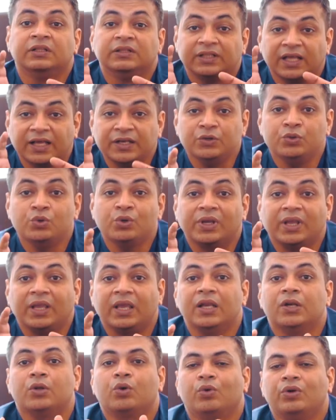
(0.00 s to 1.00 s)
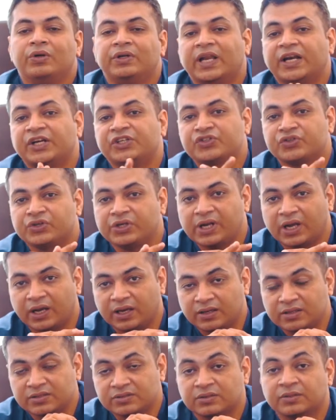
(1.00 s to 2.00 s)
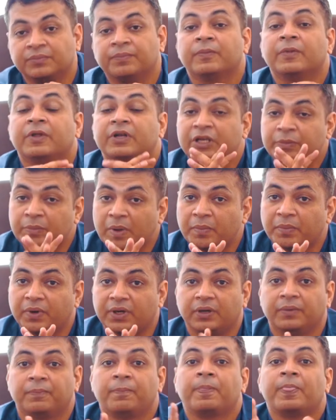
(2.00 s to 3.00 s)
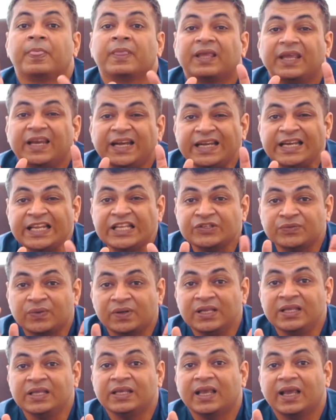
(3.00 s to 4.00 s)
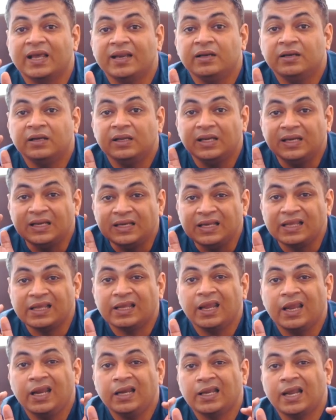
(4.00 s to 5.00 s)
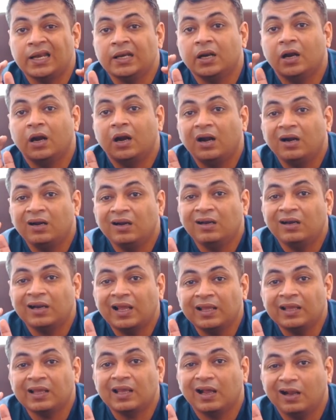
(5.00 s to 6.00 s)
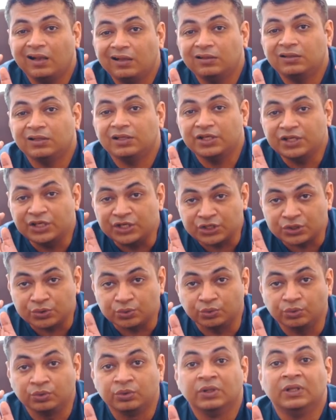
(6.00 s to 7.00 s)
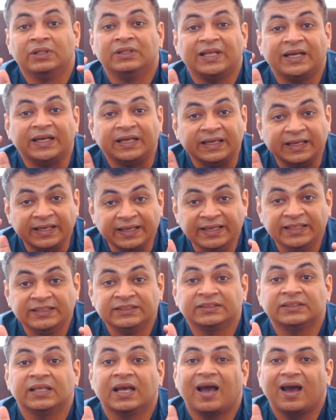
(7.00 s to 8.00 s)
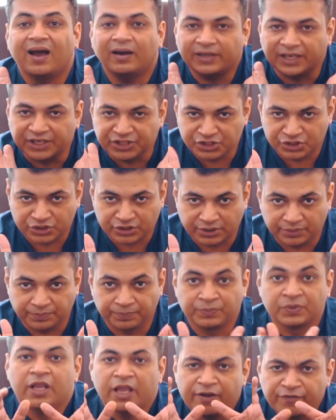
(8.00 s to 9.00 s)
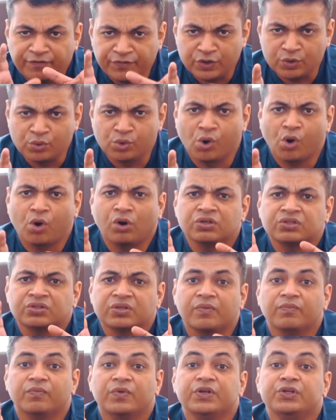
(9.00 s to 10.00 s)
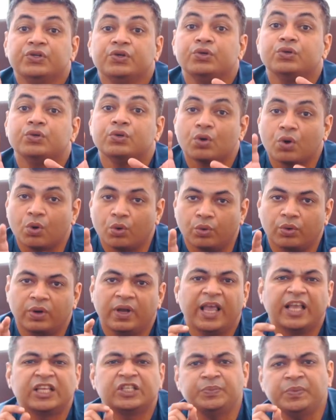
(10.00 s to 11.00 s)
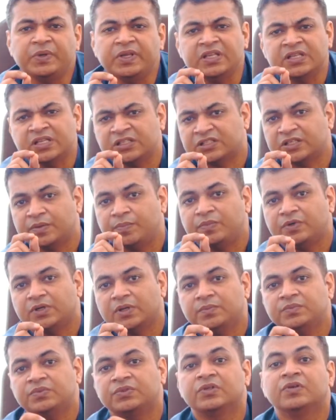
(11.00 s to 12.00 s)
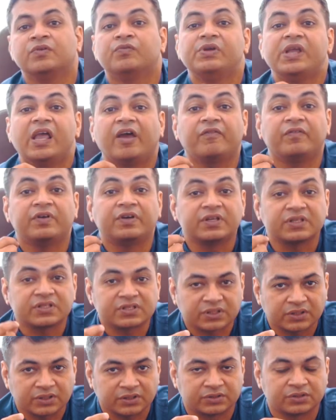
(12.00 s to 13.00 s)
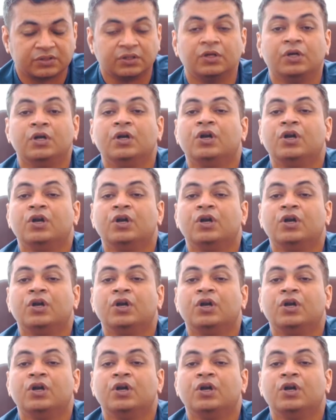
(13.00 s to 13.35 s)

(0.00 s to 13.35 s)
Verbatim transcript: then you can contact SRIAAS. Remember, kidney swelling can indicate an underlying health issue that needs attention. If you or someone you know experience symptoms we have discussed,